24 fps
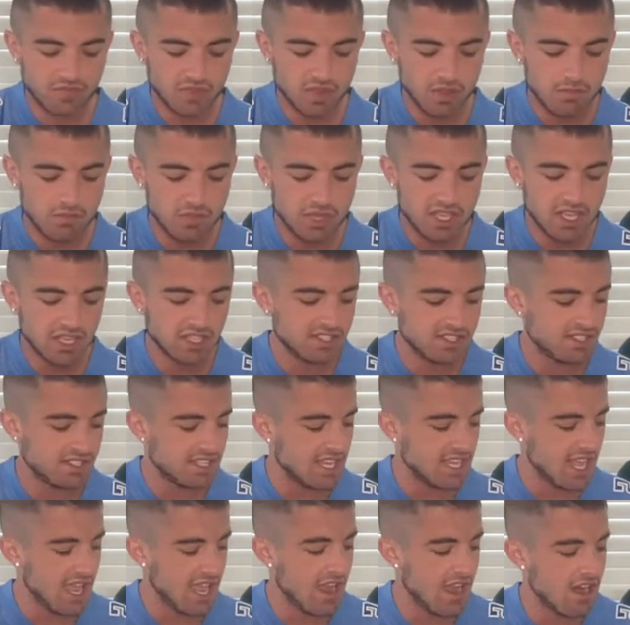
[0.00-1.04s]

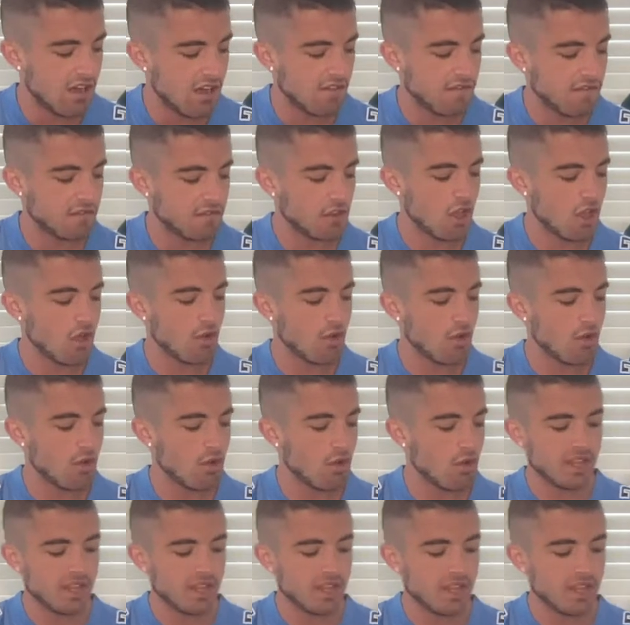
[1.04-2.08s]
airflow on
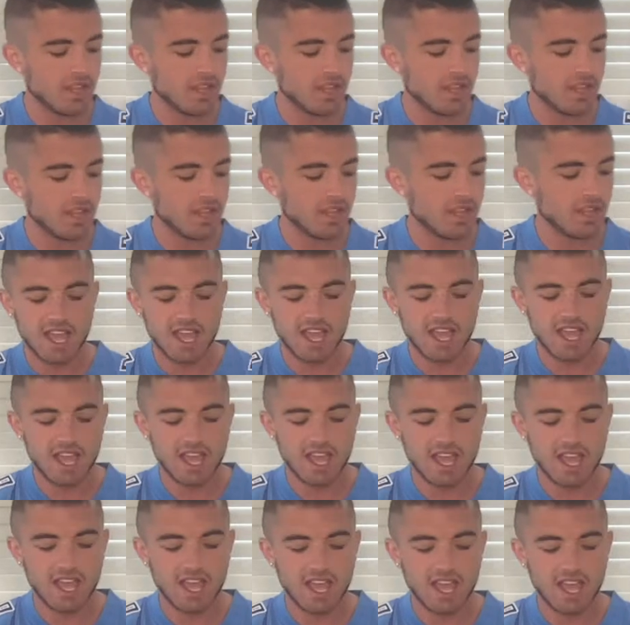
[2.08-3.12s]
the inside
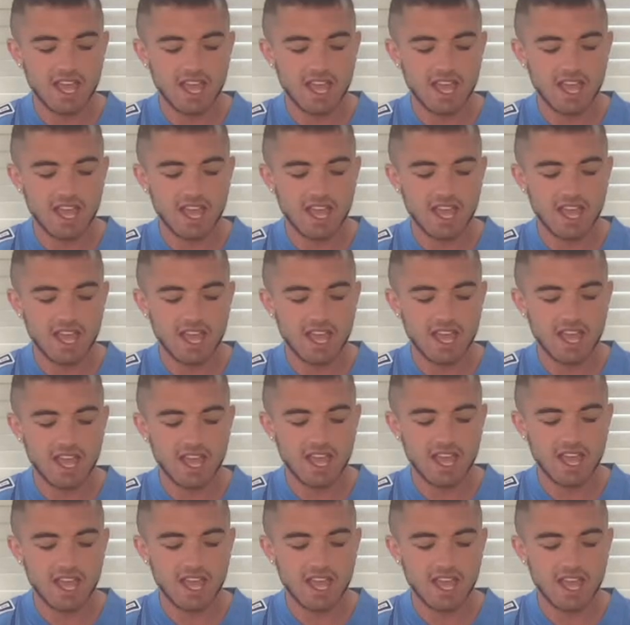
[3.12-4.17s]
is
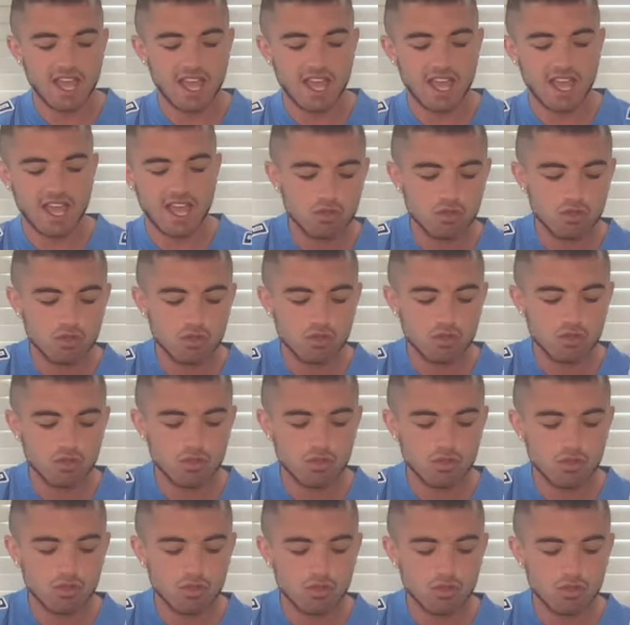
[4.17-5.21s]
allowing you to
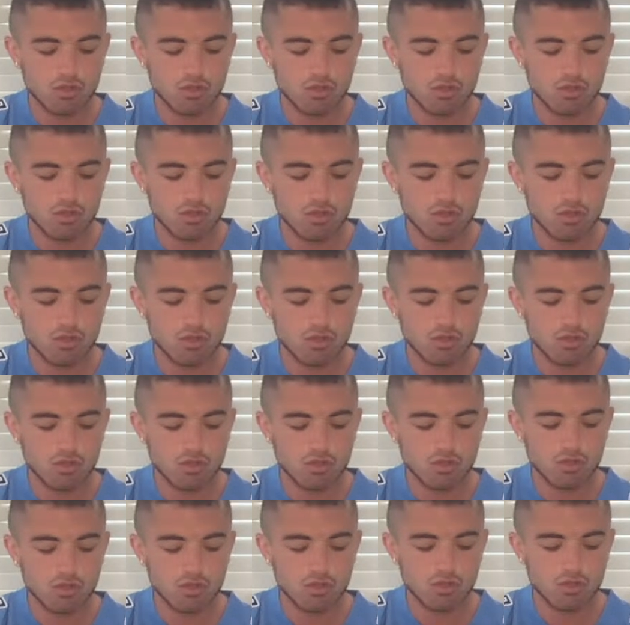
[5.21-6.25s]
pull air
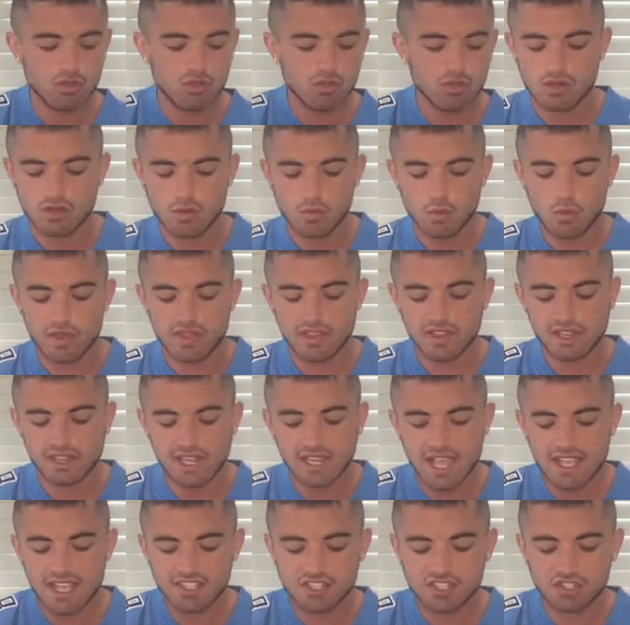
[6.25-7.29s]
easier with
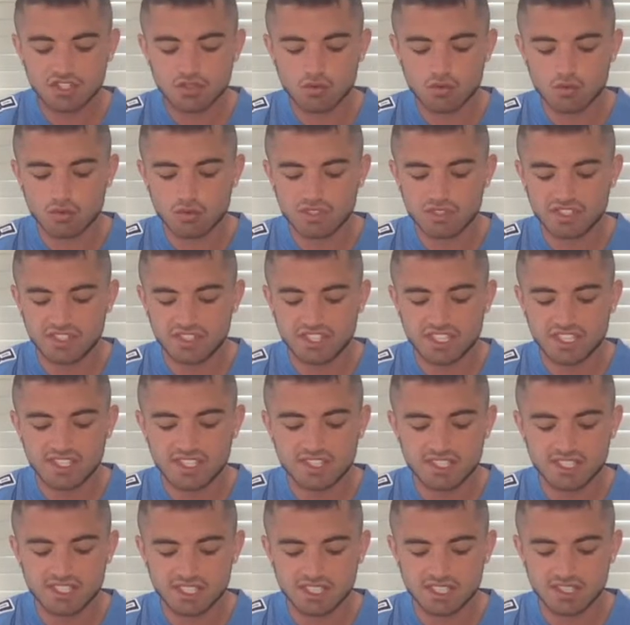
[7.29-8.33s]
less
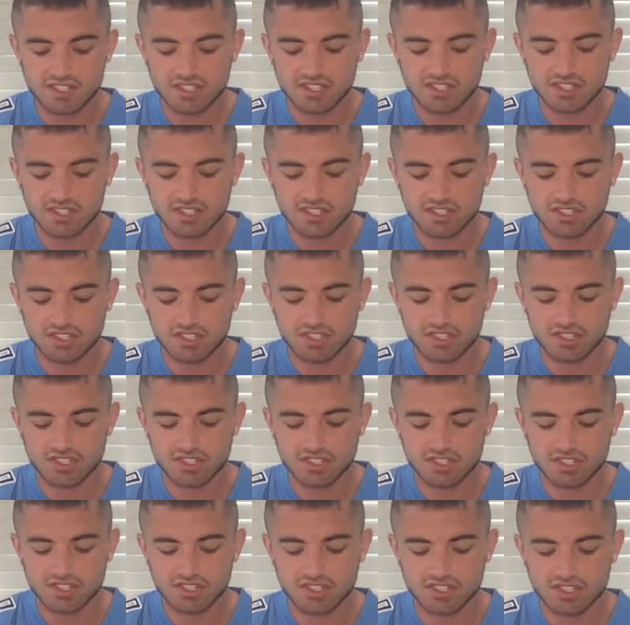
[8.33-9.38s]
resistance
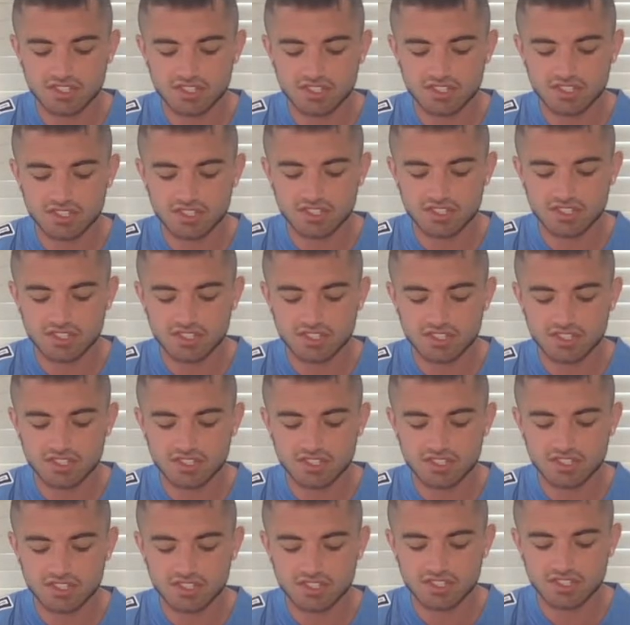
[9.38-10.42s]
from one part
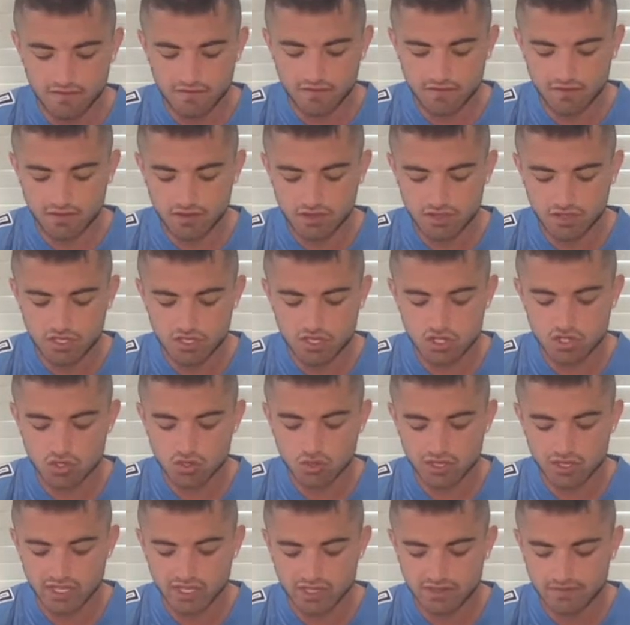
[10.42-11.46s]
of the
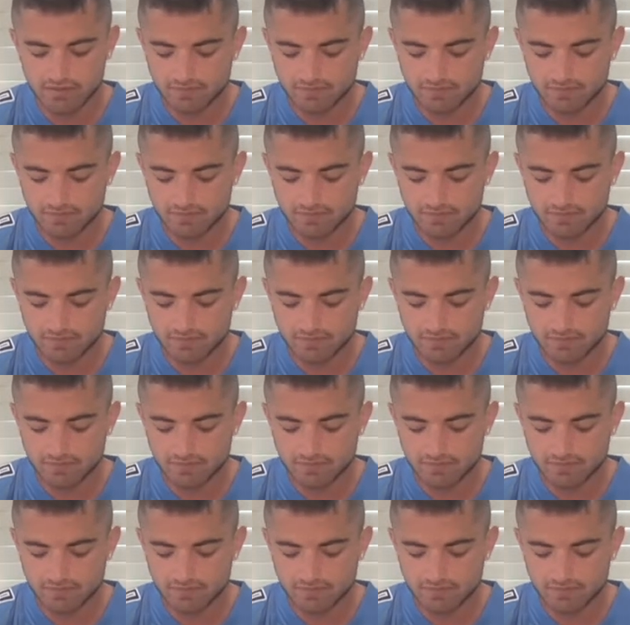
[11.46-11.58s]
joint.